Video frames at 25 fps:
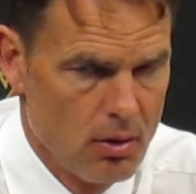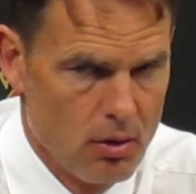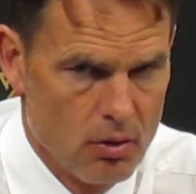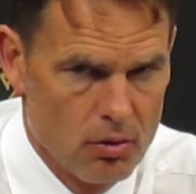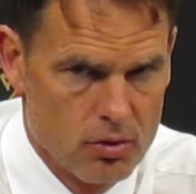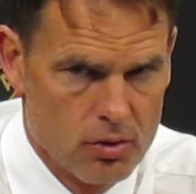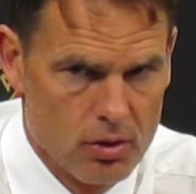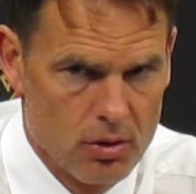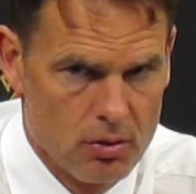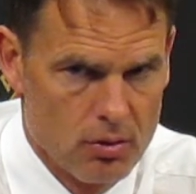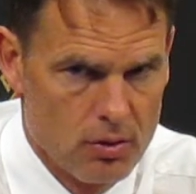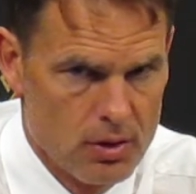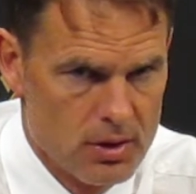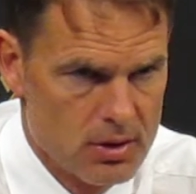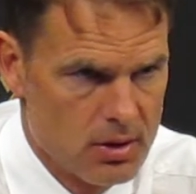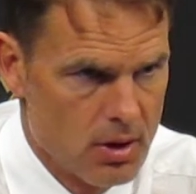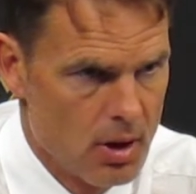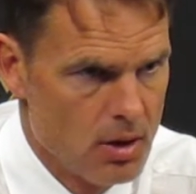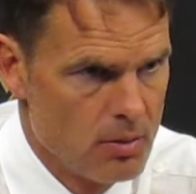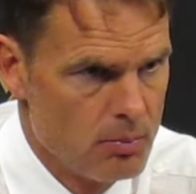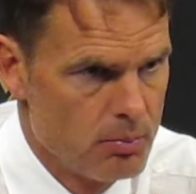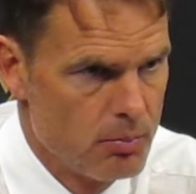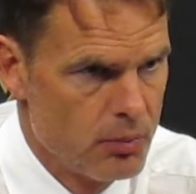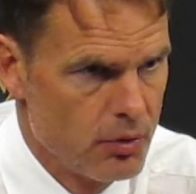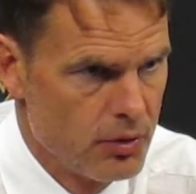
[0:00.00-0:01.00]
also his
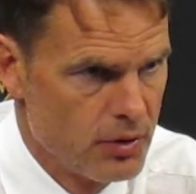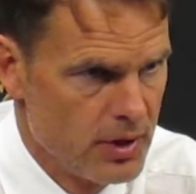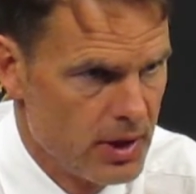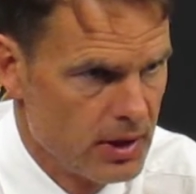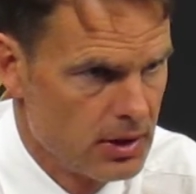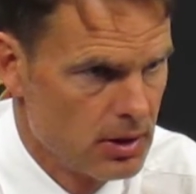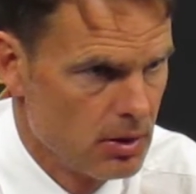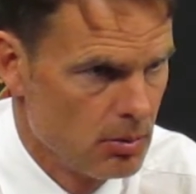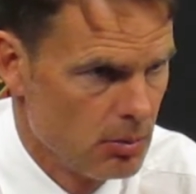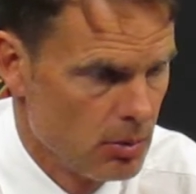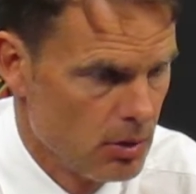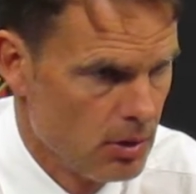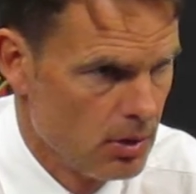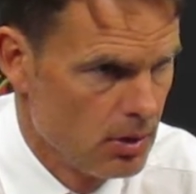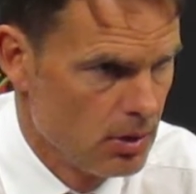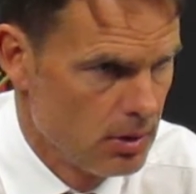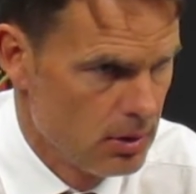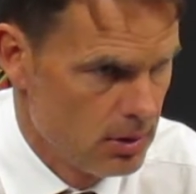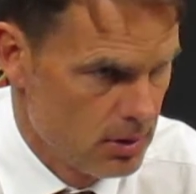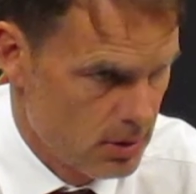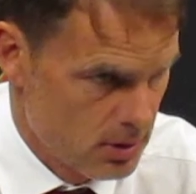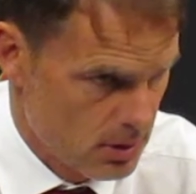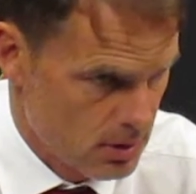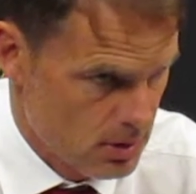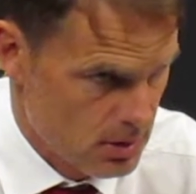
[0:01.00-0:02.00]

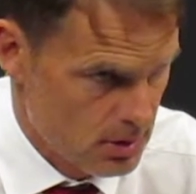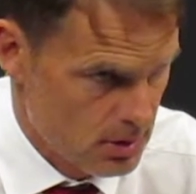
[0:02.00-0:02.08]
unpredictable